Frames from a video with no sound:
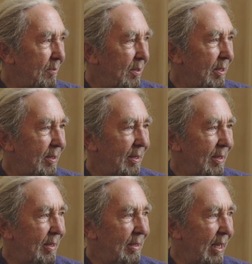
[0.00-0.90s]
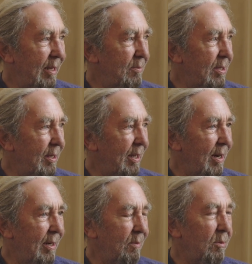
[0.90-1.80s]
But the Times and the
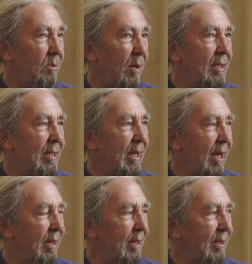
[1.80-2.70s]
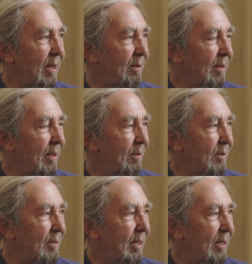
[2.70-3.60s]
Guardian were quite scathing. They
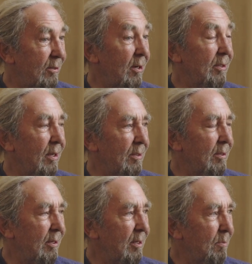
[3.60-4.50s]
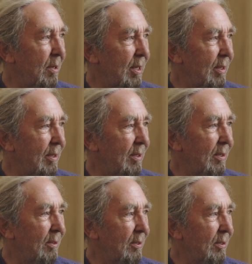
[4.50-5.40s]
were saying drug culture is back.
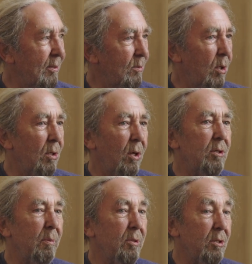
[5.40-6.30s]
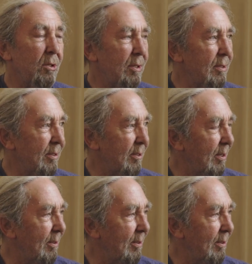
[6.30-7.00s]
Lock up your daughters.